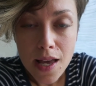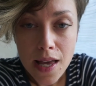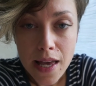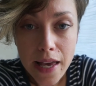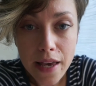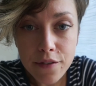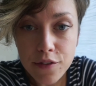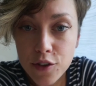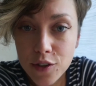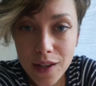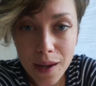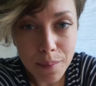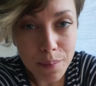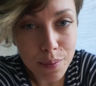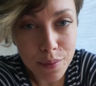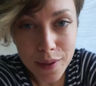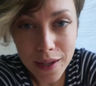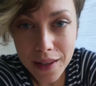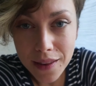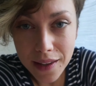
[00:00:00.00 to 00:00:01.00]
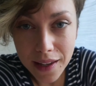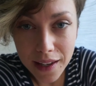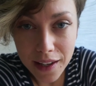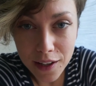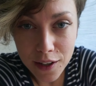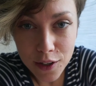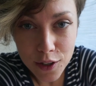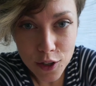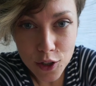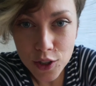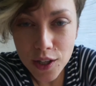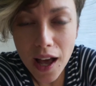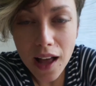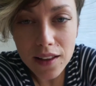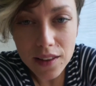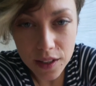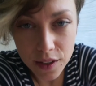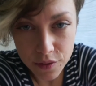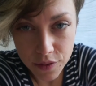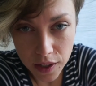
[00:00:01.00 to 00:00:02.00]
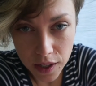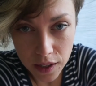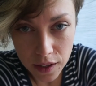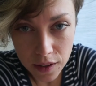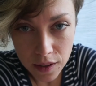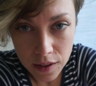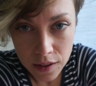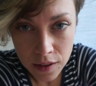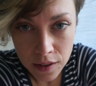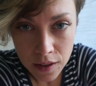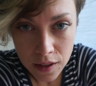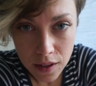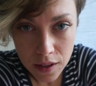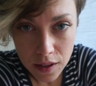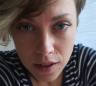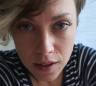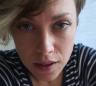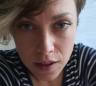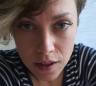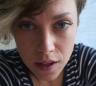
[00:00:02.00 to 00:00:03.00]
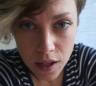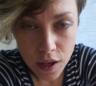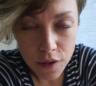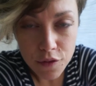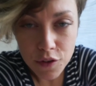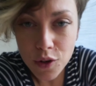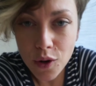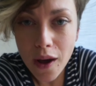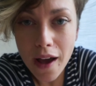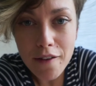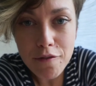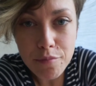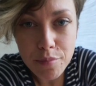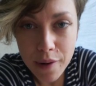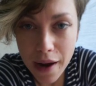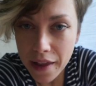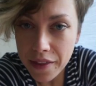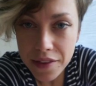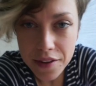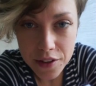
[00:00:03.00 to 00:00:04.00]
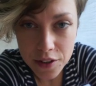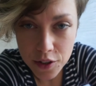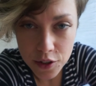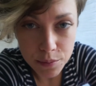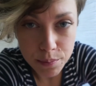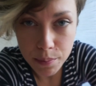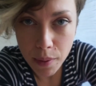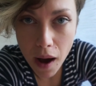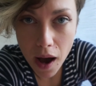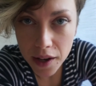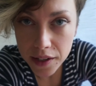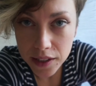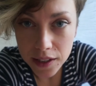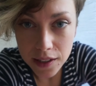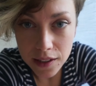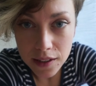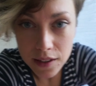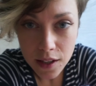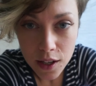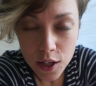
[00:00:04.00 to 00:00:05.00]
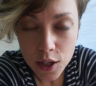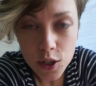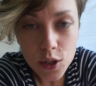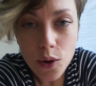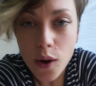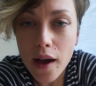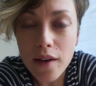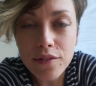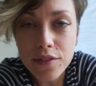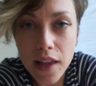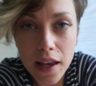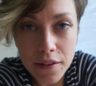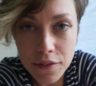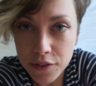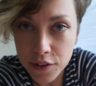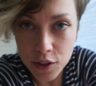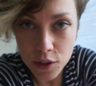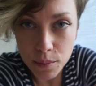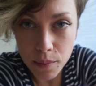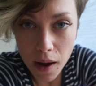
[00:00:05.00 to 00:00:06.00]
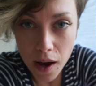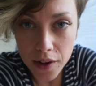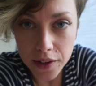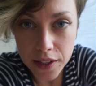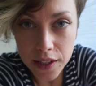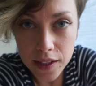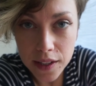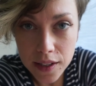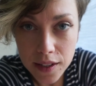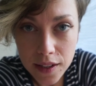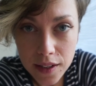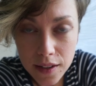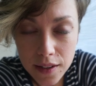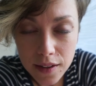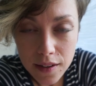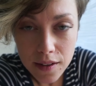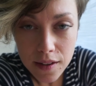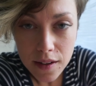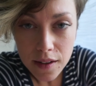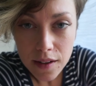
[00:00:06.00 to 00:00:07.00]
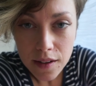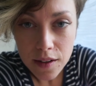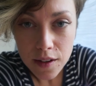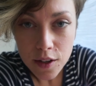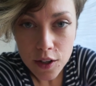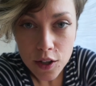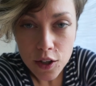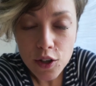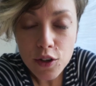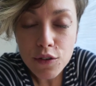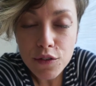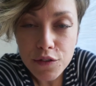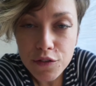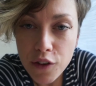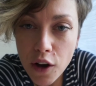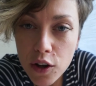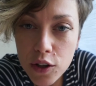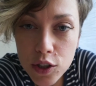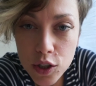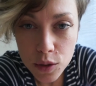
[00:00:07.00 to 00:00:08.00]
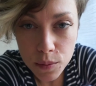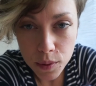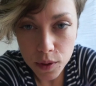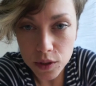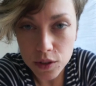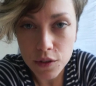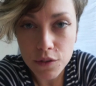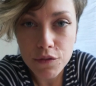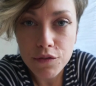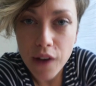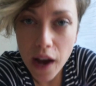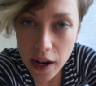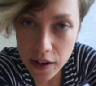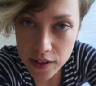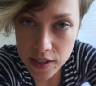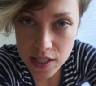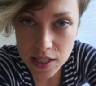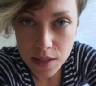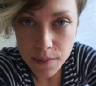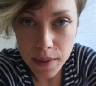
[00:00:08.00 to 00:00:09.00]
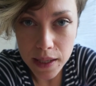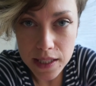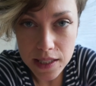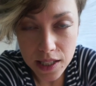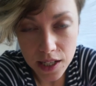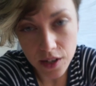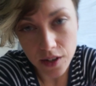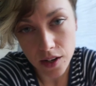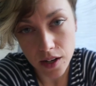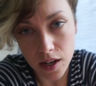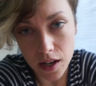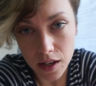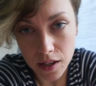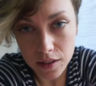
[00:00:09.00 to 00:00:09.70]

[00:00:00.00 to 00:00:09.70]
If you're not breathing, you're not living. If you don't have breath in your body, you don't have life in your body. You're vulnerable to viruses and bacteria.